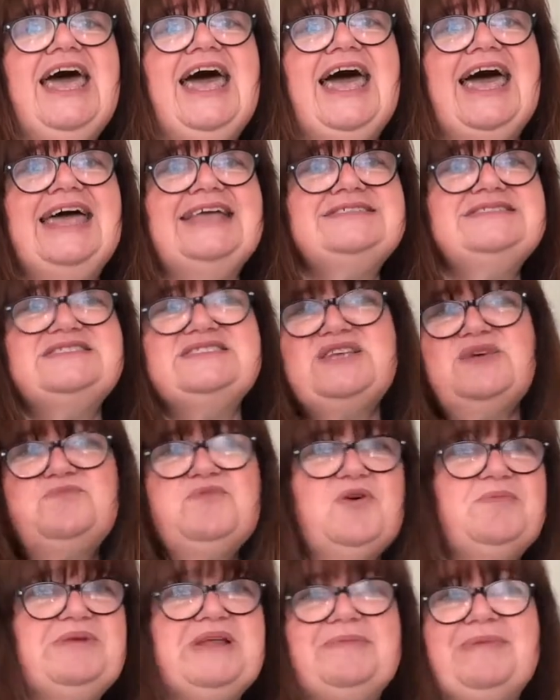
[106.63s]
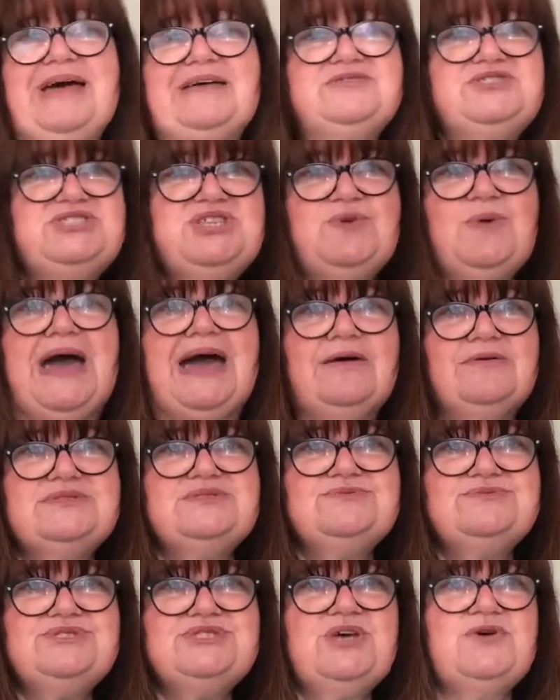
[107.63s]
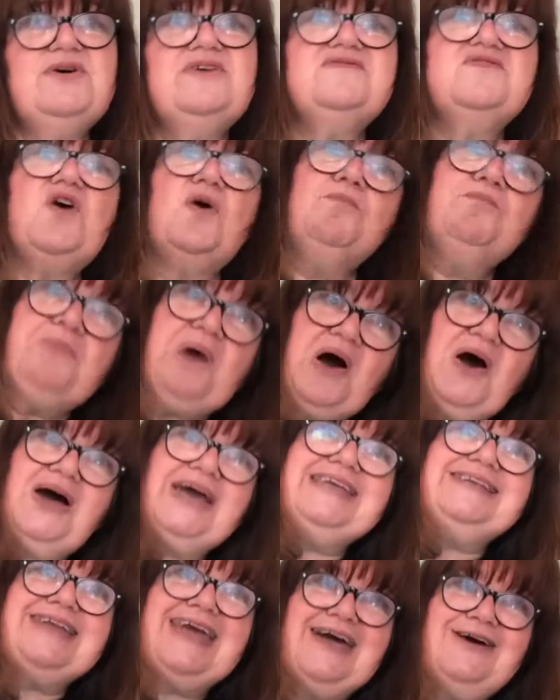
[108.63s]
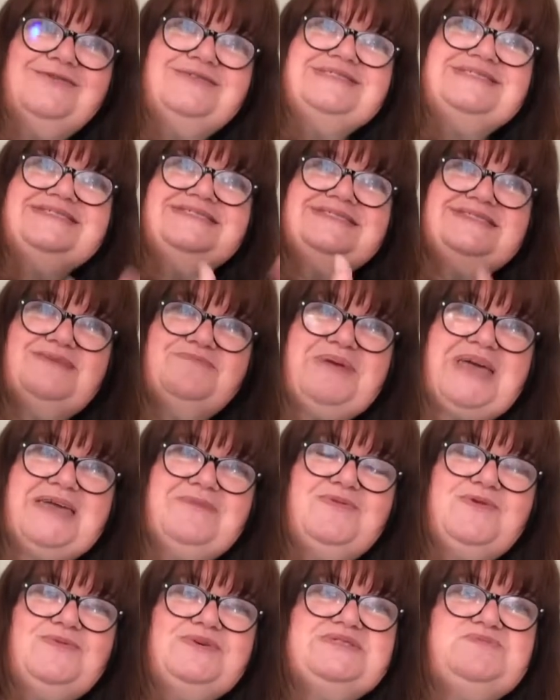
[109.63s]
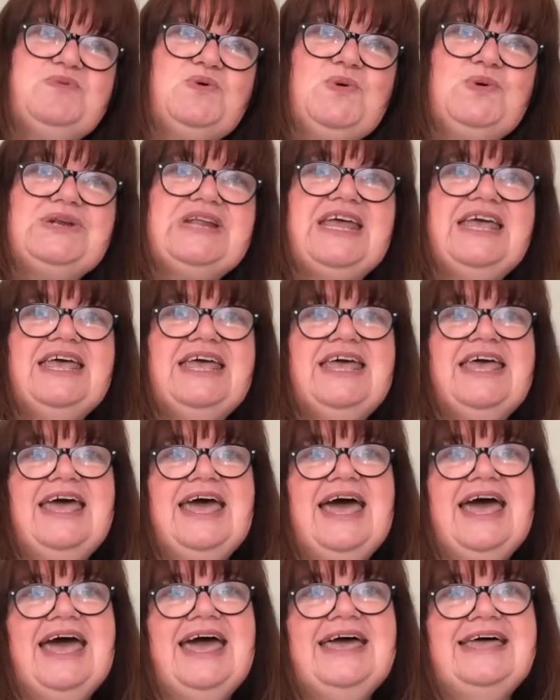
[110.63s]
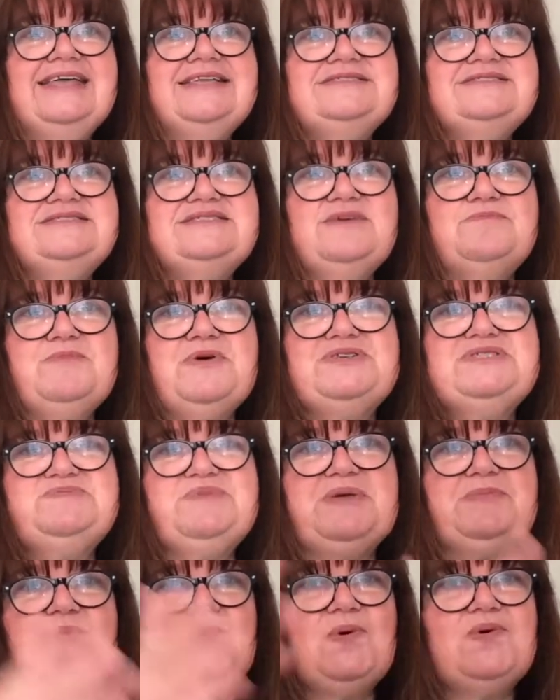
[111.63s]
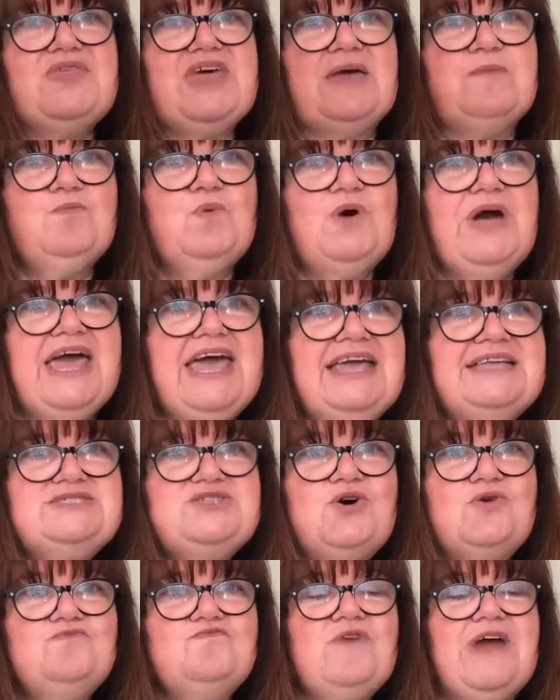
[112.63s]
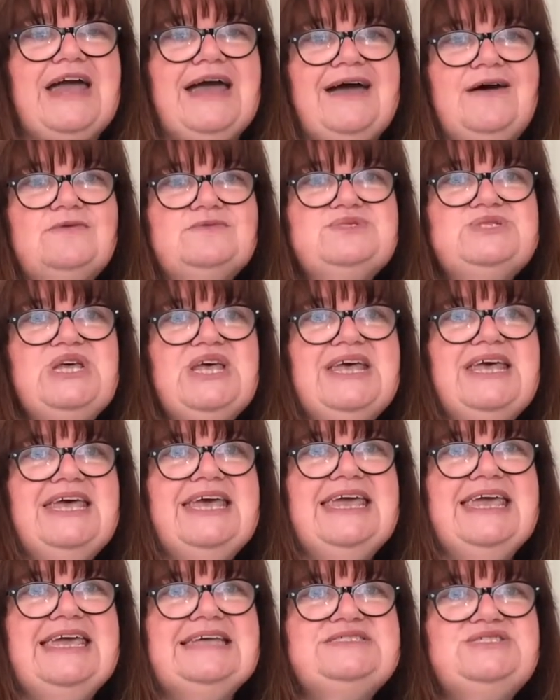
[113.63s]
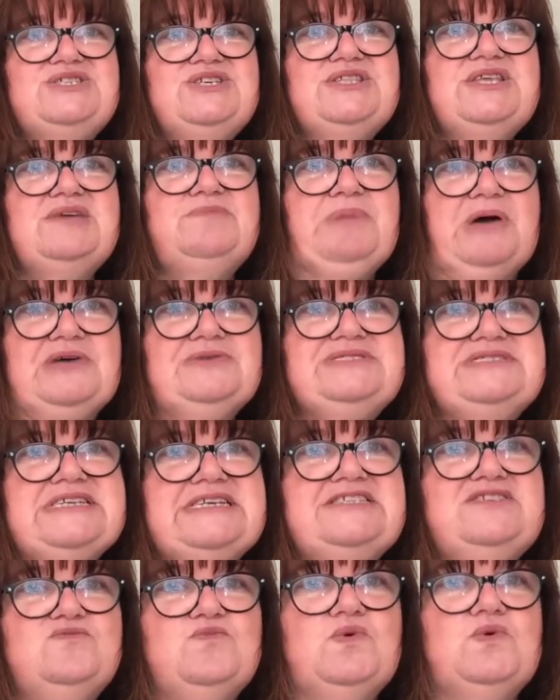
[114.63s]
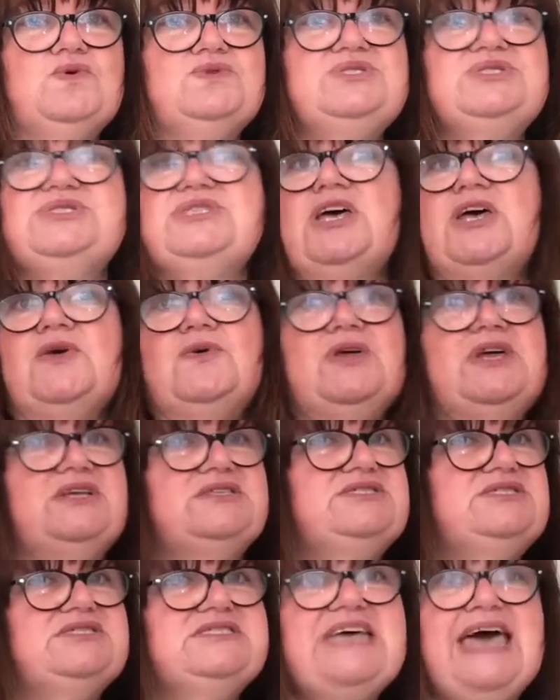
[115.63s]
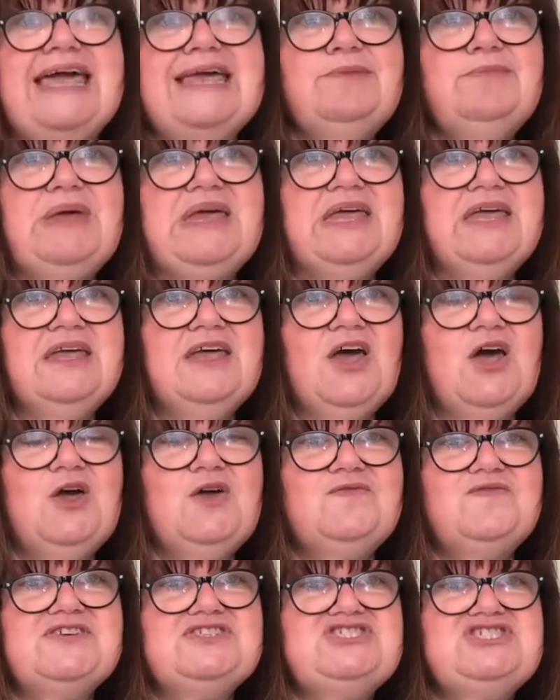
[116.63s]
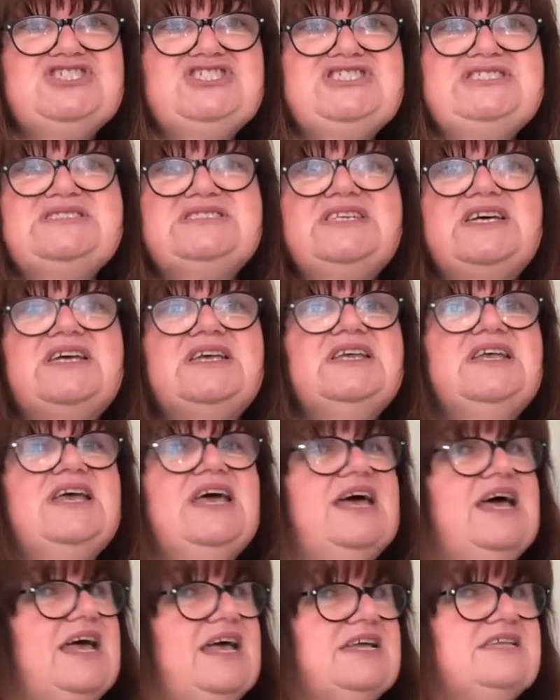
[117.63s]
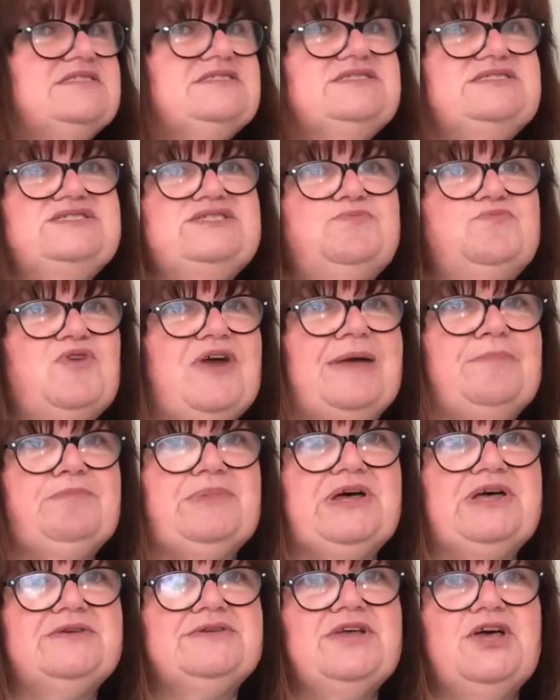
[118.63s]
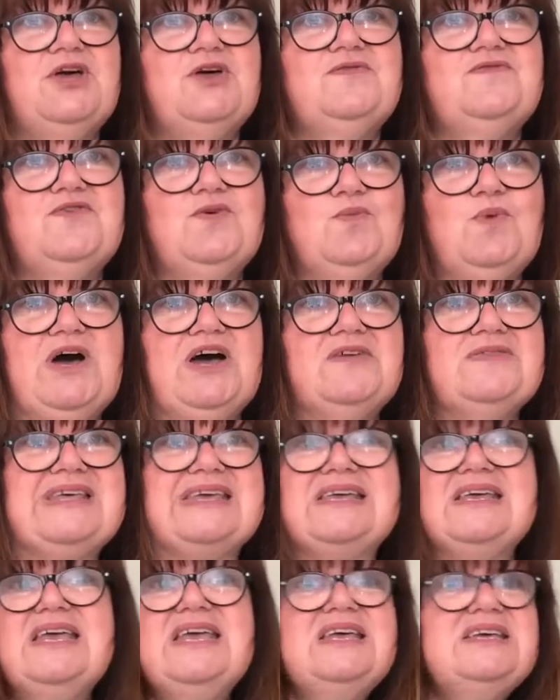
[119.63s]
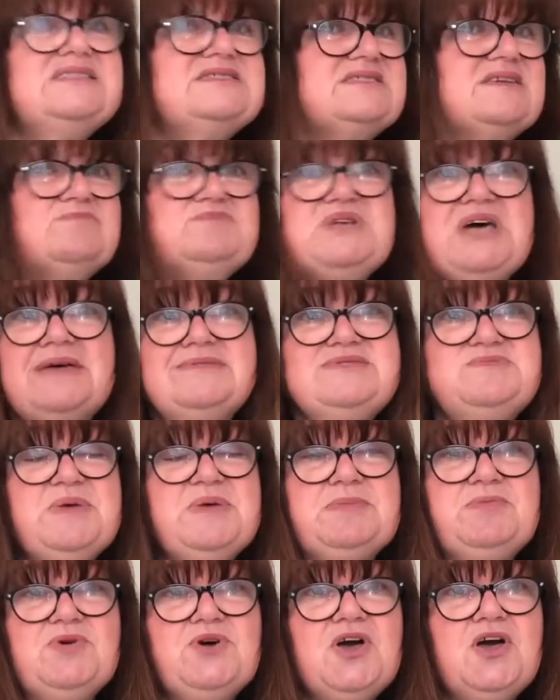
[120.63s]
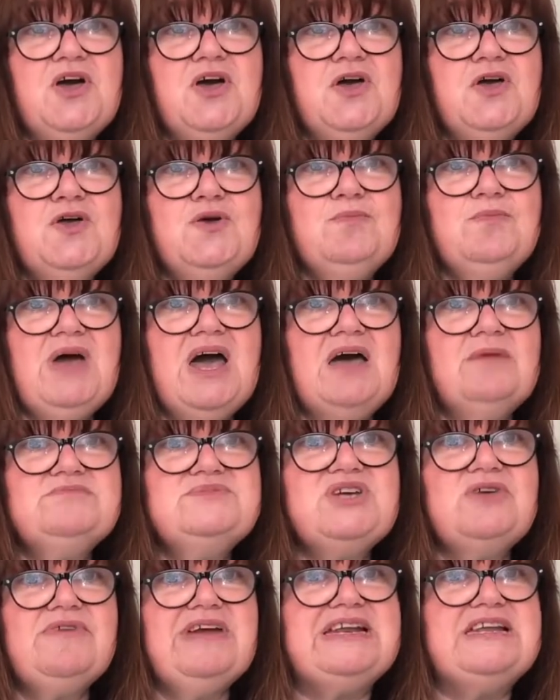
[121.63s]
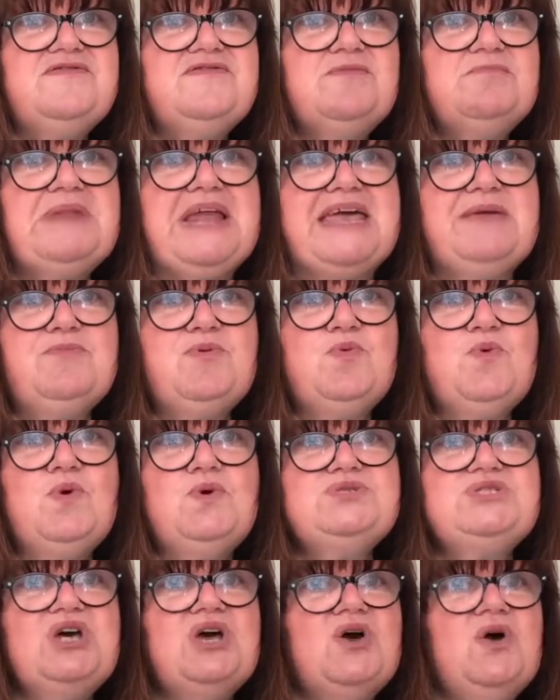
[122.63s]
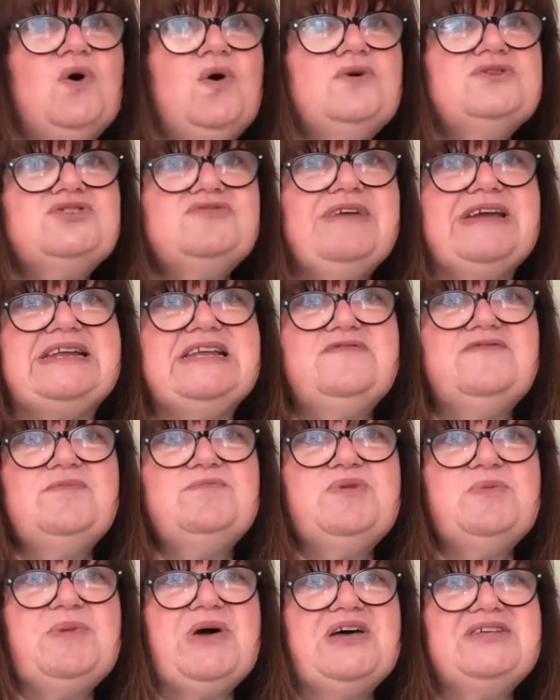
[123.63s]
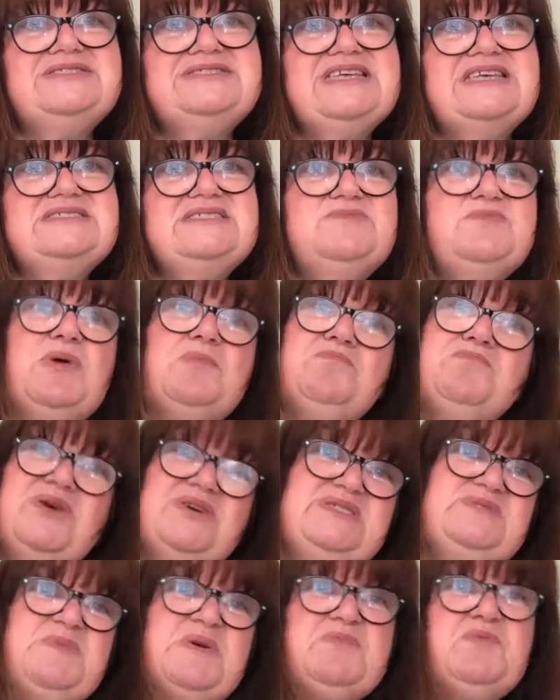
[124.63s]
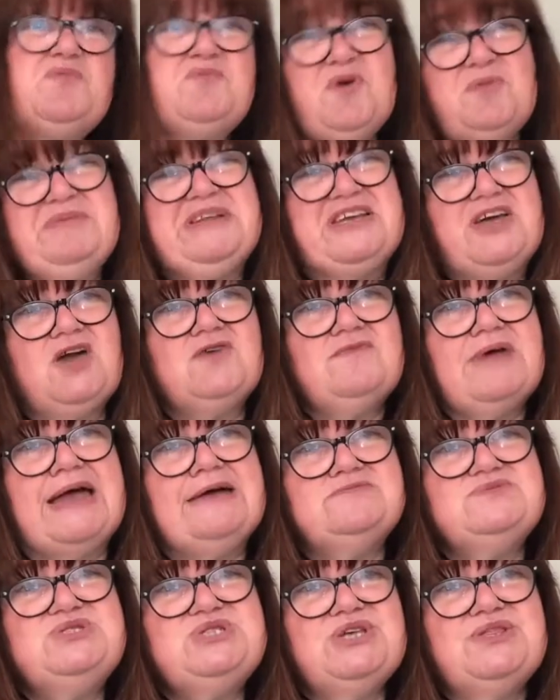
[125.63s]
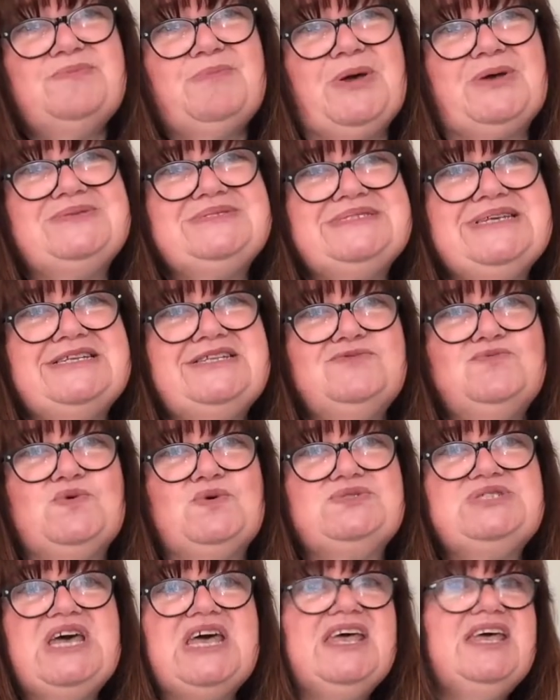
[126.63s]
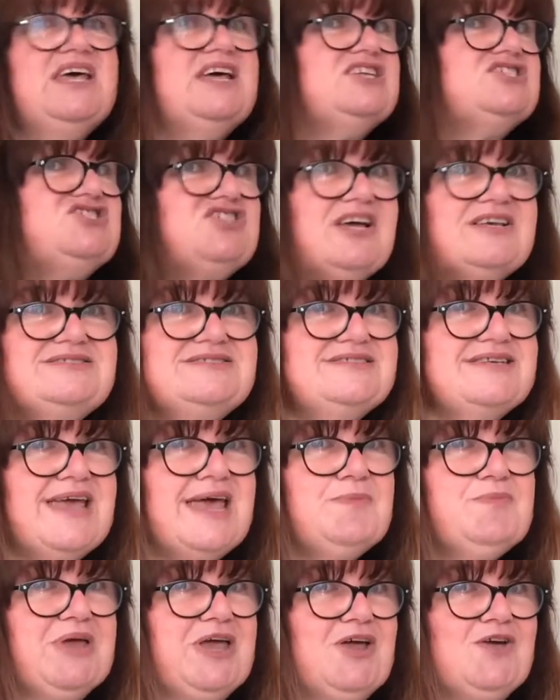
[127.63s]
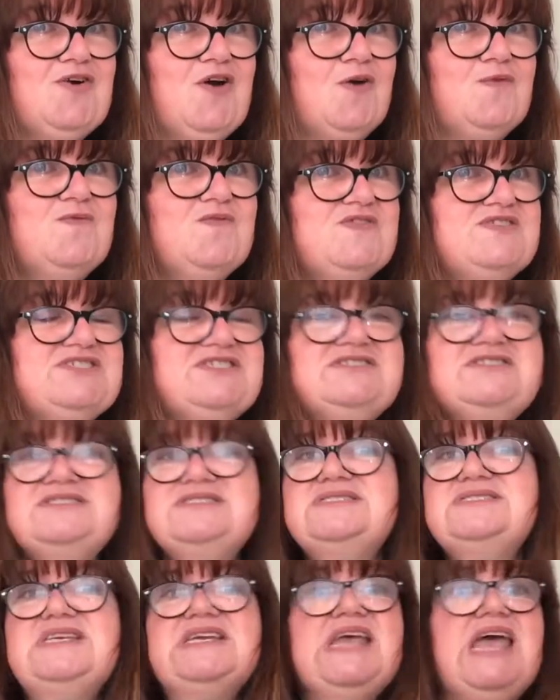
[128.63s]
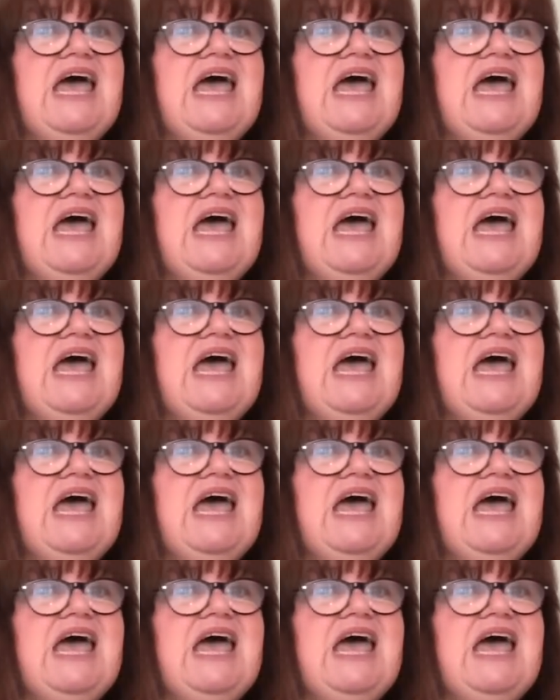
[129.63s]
And so probably about 2 hours or so have gone by now since the baby was born, and most people then will head on round to the postnatal ward, so to Tangmere over at Chichester and to Bramber over at Worthing. Sometimes people go home directly labour ward or directly from the birth centre, but most people probably go around to the postnatal ward just to get a bit of confidence,